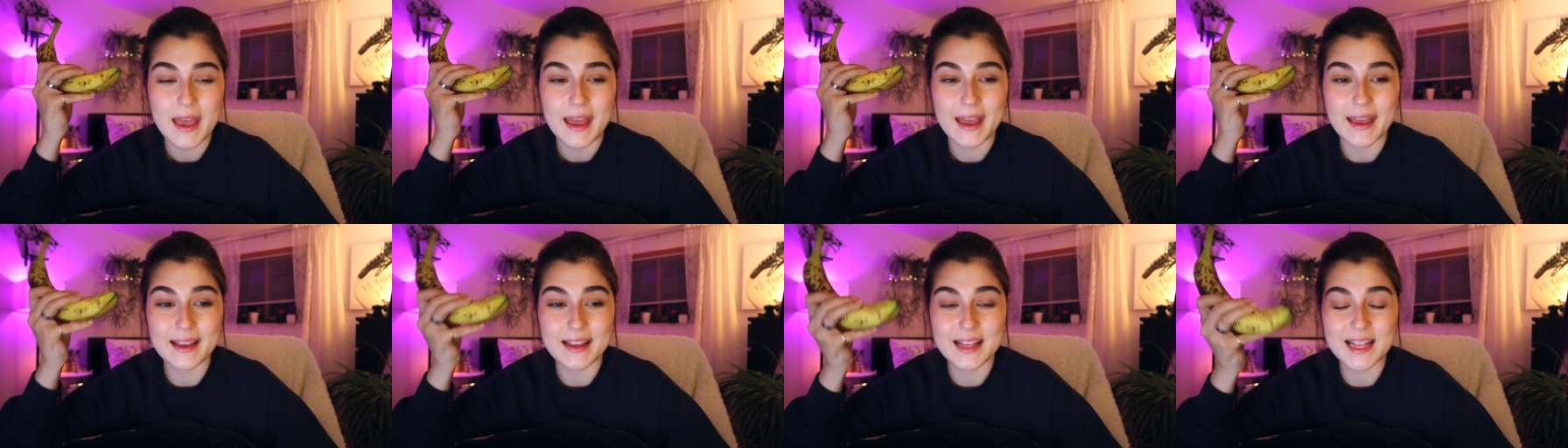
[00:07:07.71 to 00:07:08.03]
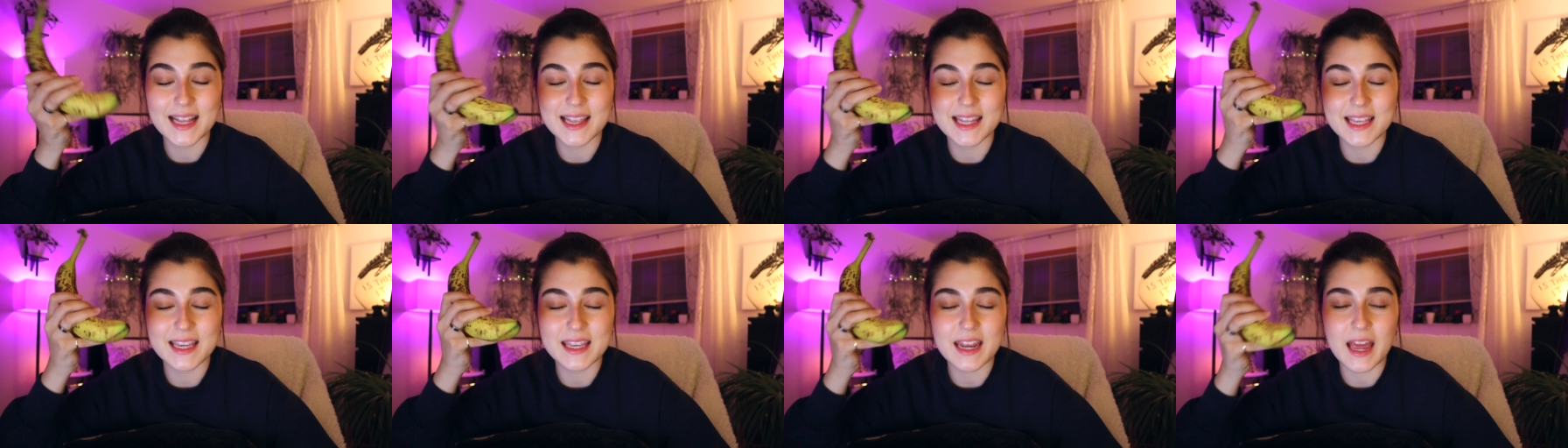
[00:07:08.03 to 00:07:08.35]
and
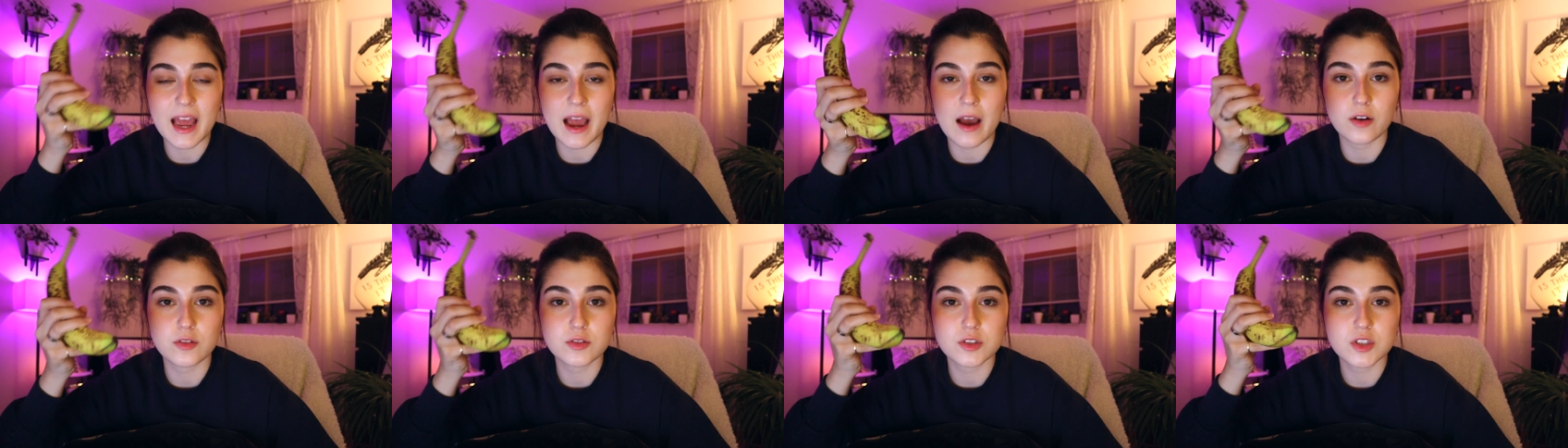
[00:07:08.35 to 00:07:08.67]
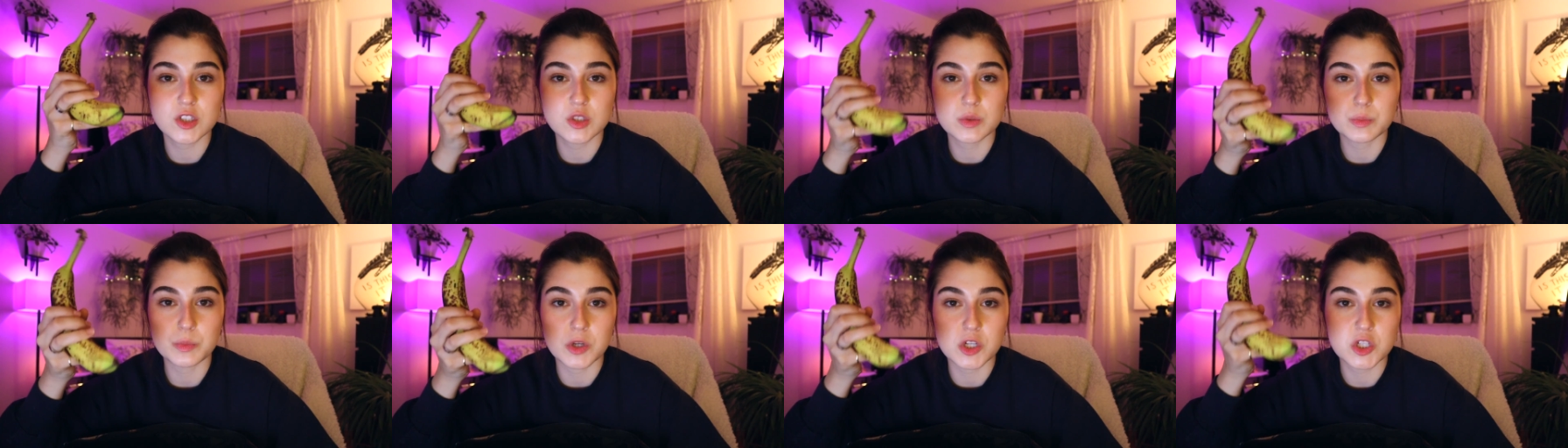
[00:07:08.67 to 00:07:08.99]
clean out
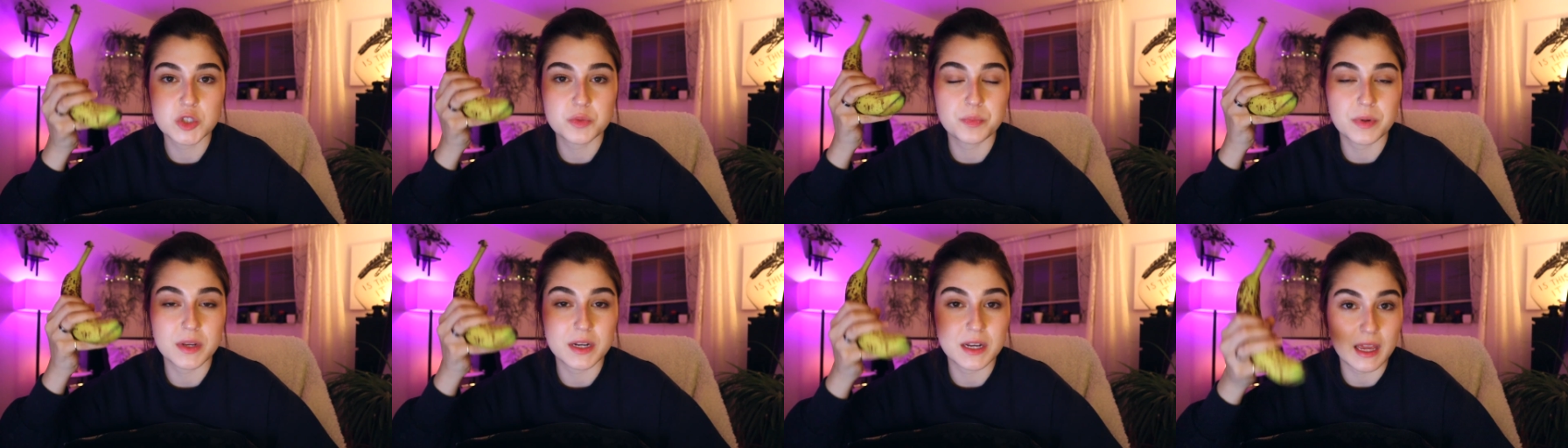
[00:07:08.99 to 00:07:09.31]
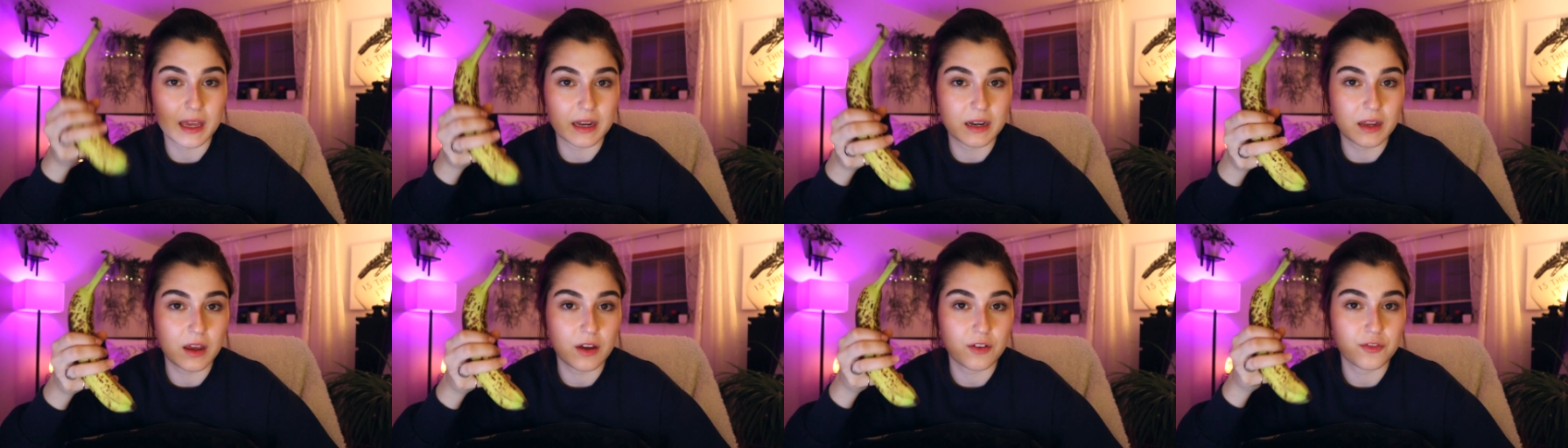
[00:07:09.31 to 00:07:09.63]
smushed
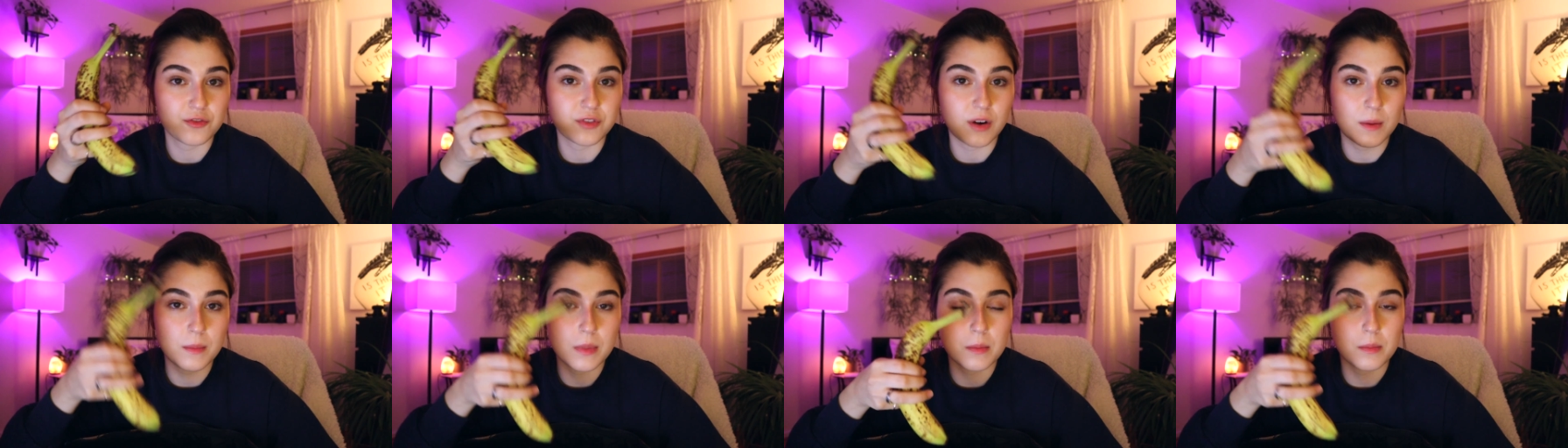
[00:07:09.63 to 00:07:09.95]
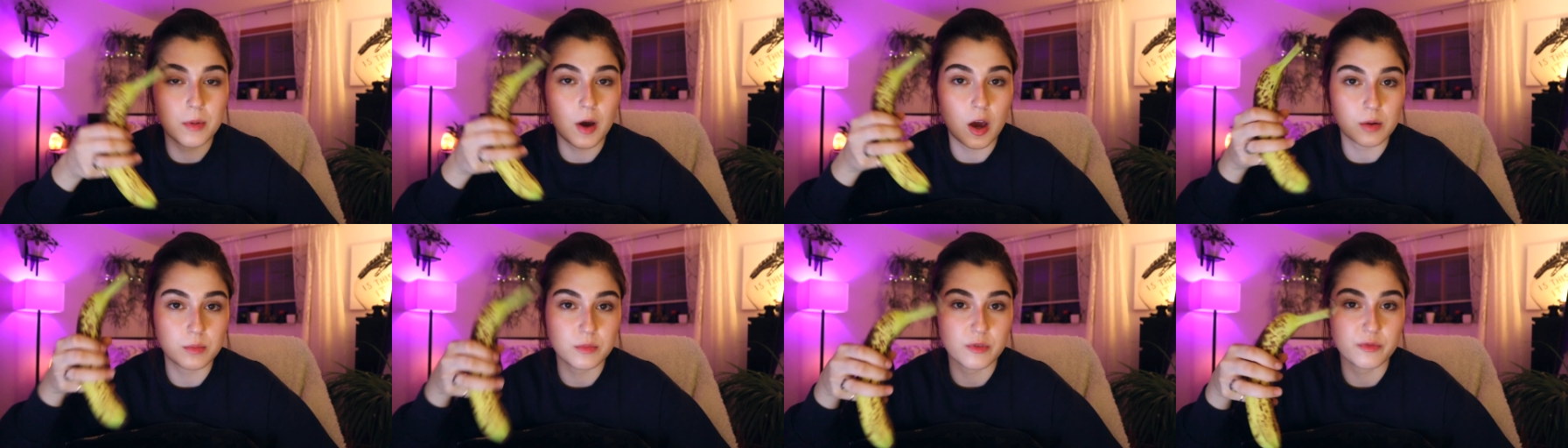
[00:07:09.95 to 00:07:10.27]
banana from the
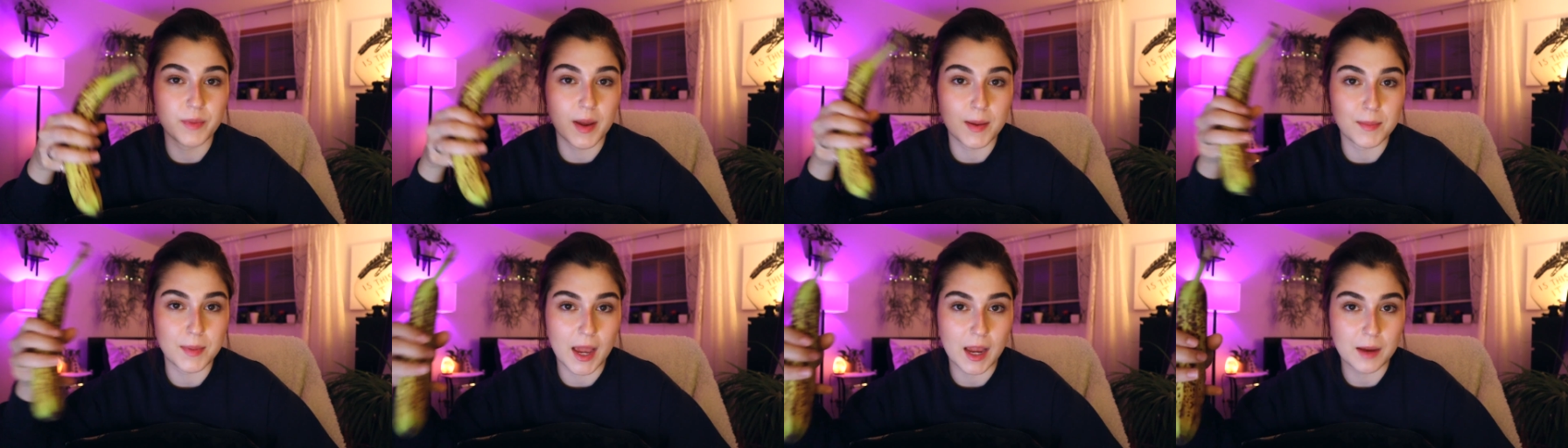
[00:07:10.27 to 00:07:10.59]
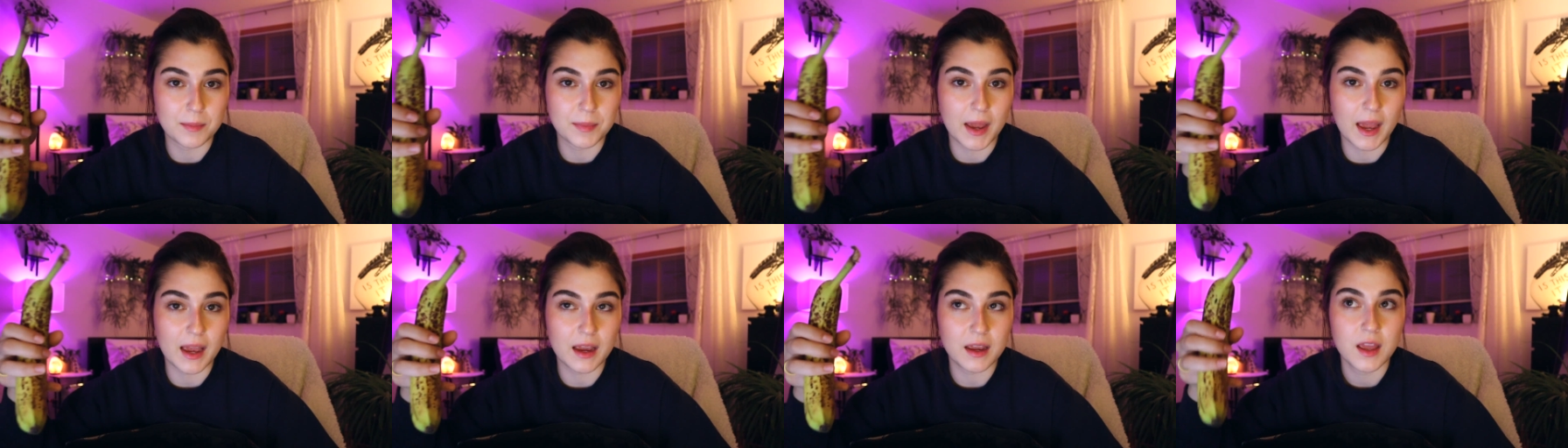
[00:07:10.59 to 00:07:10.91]
bottom of my
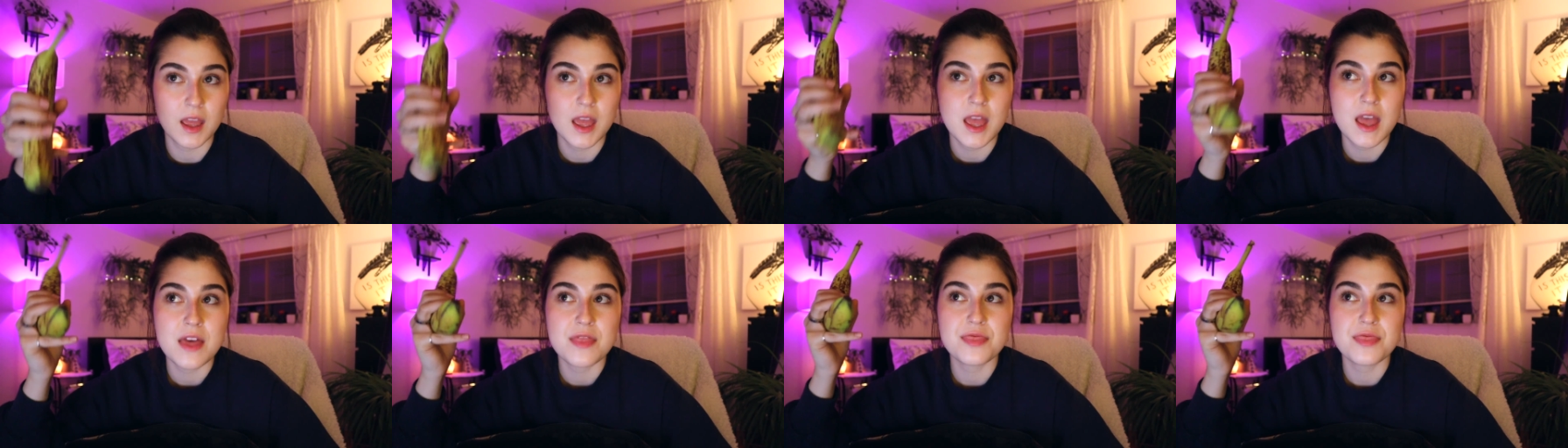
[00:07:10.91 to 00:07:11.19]
backpack,